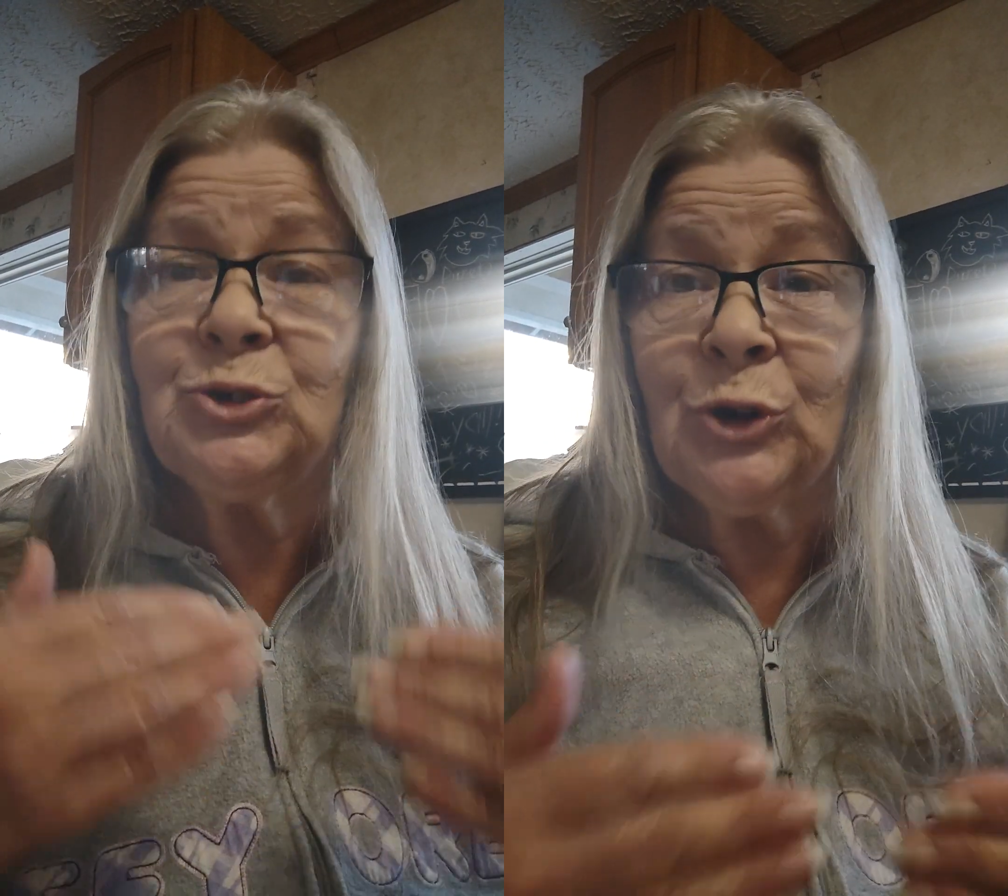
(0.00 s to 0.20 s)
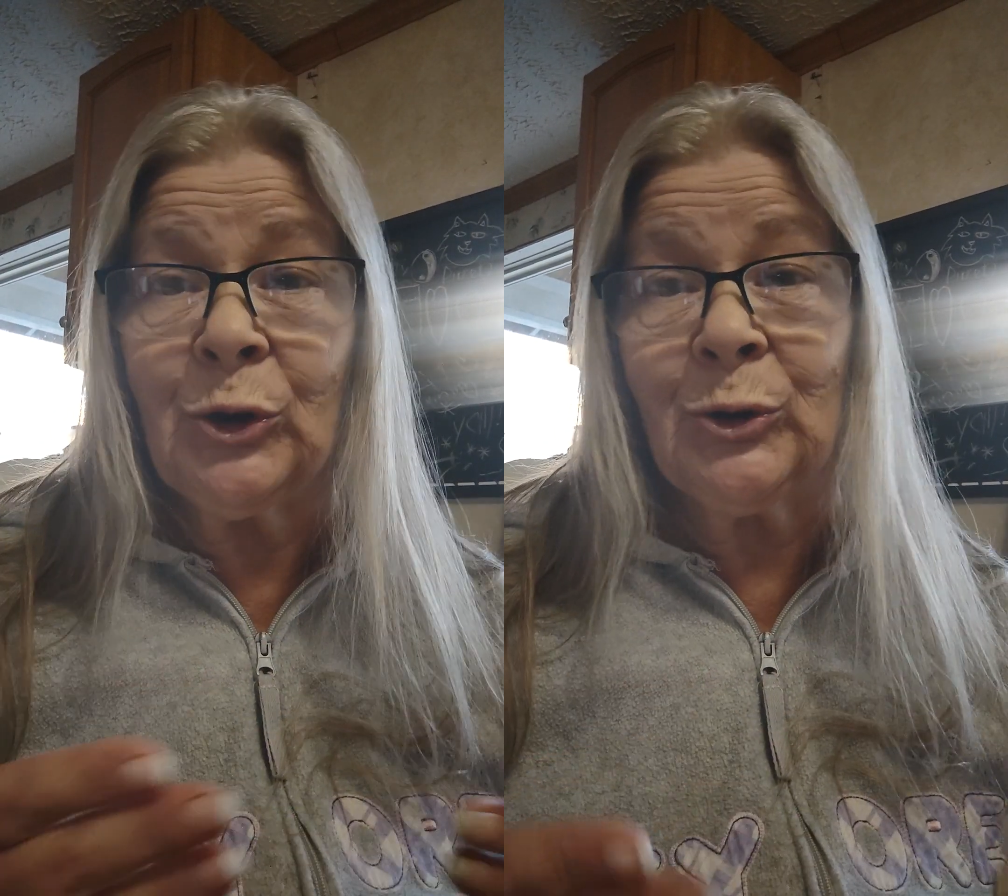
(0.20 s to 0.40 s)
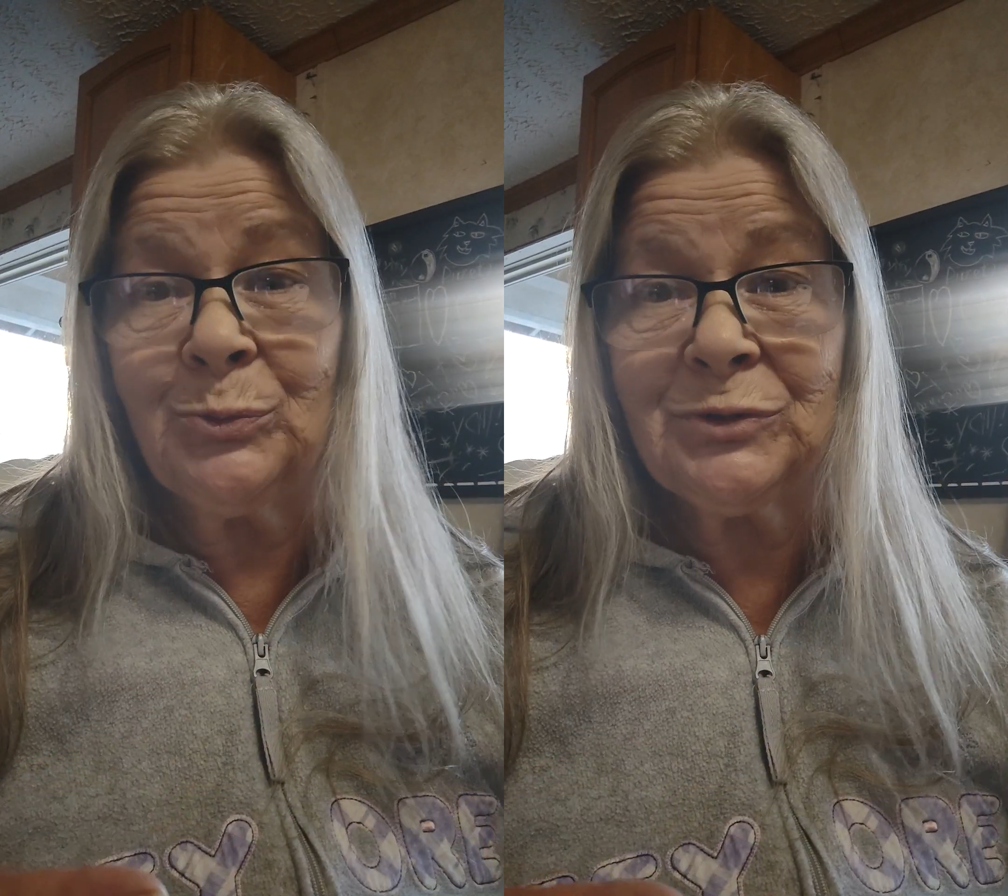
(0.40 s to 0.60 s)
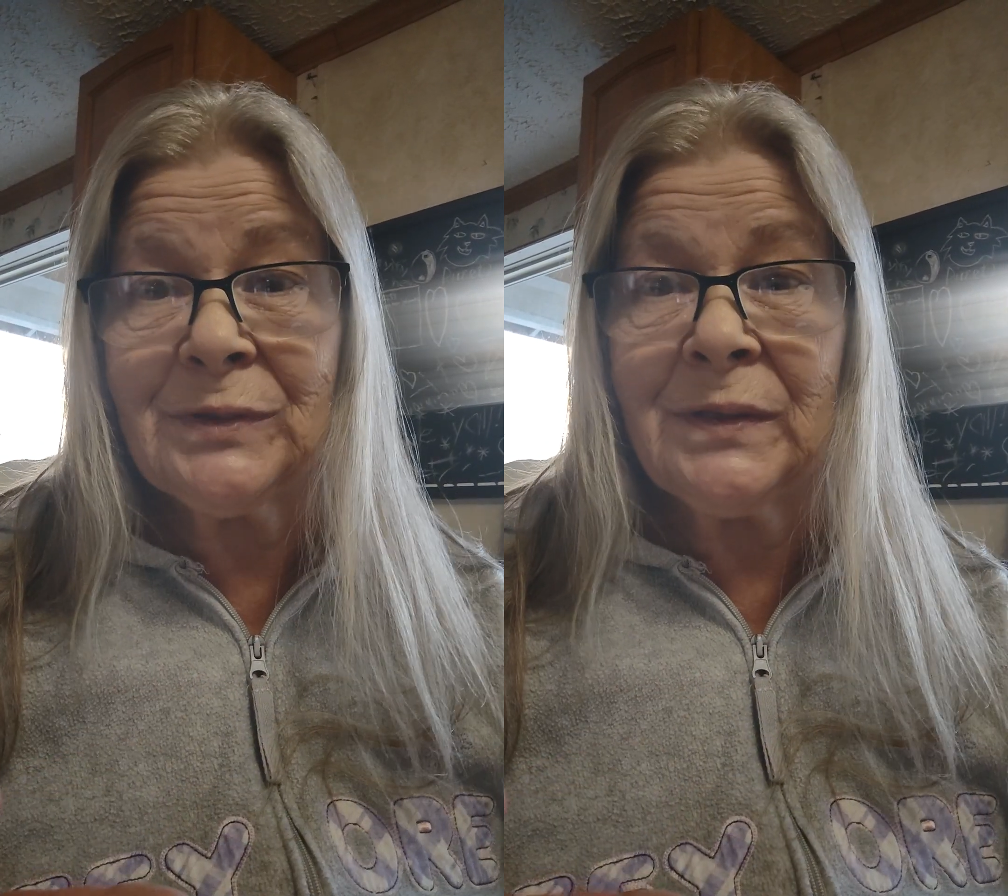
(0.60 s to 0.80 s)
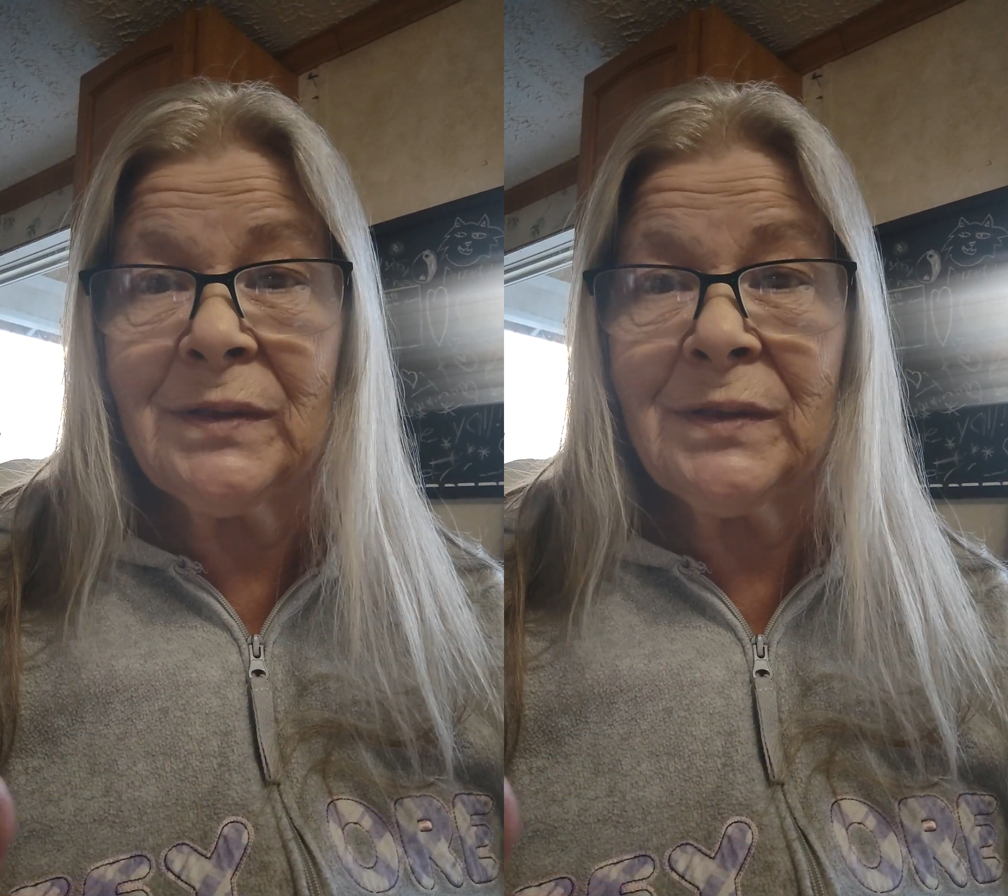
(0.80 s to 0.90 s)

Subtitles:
terms.